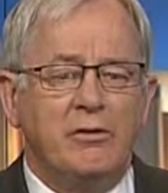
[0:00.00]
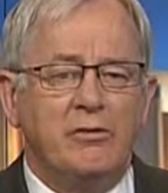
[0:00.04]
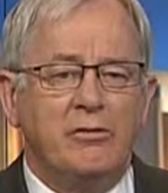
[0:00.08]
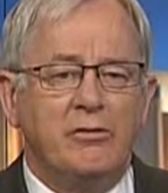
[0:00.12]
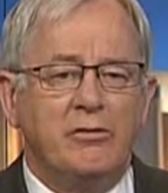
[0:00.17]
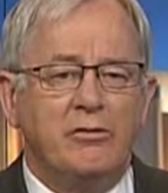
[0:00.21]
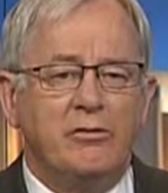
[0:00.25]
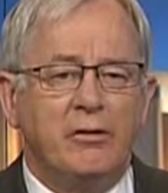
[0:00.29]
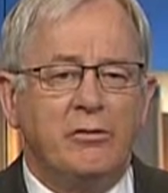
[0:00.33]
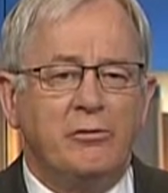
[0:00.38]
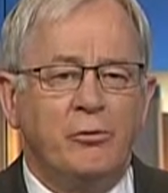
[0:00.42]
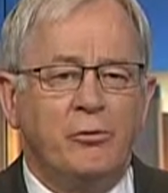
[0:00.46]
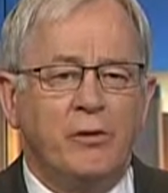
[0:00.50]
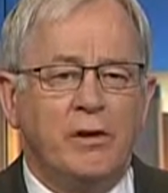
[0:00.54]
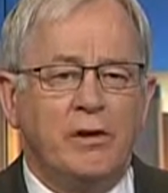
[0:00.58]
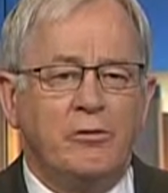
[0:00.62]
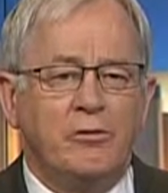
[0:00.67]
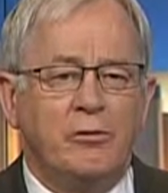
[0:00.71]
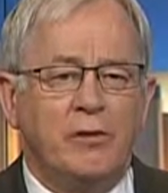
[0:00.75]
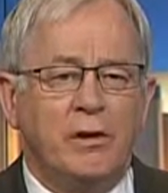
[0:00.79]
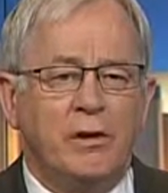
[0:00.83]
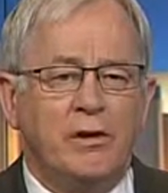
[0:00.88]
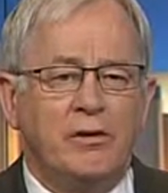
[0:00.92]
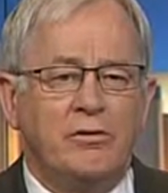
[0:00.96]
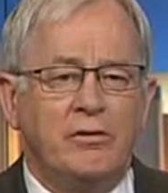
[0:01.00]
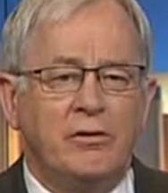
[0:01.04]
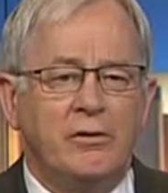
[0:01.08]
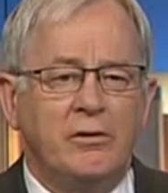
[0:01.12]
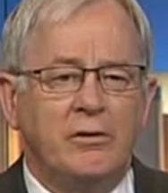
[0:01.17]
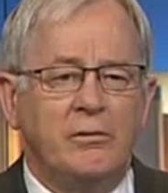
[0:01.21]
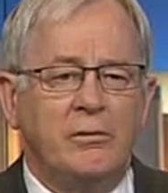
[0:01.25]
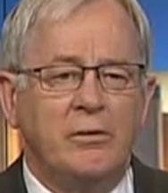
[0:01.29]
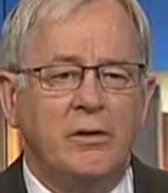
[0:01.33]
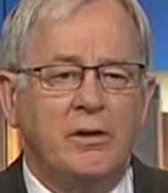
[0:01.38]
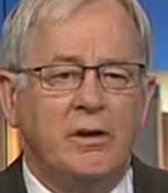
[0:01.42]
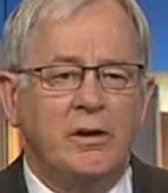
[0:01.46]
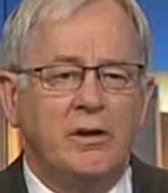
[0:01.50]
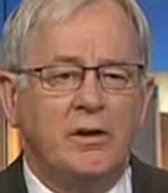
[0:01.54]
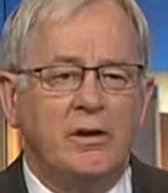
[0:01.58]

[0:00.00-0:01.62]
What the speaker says: This is just rhetoric to